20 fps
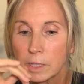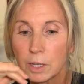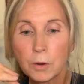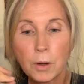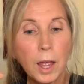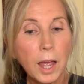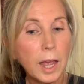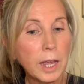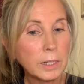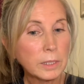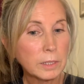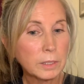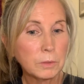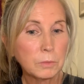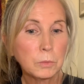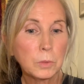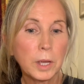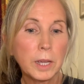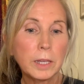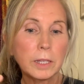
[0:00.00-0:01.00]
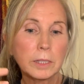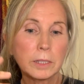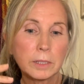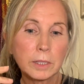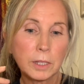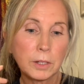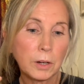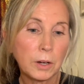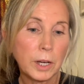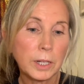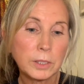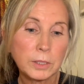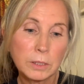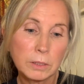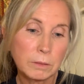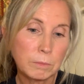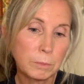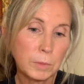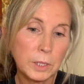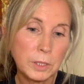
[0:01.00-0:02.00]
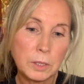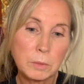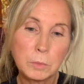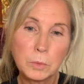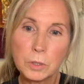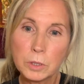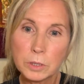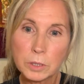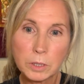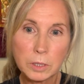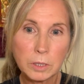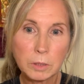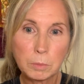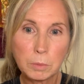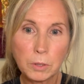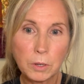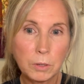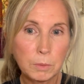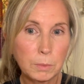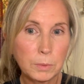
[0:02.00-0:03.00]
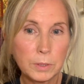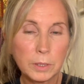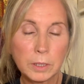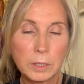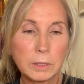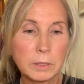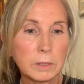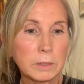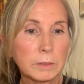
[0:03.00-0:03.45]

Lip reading: act in ways that are actually much more just appropriate.